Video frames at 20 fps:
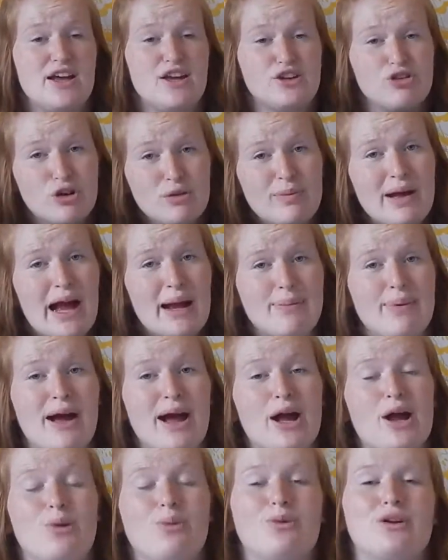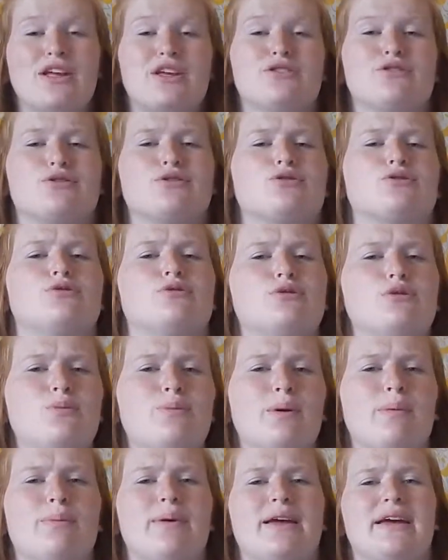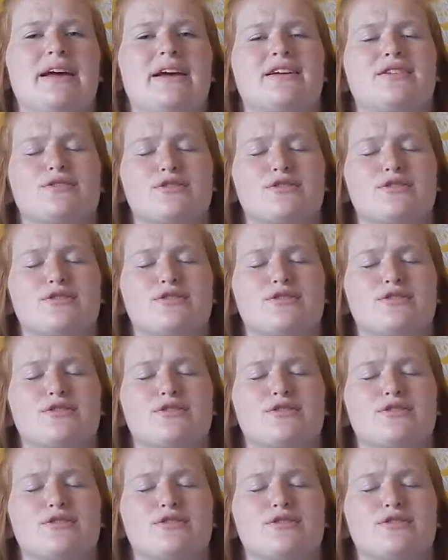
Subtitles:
your backpack will get super big,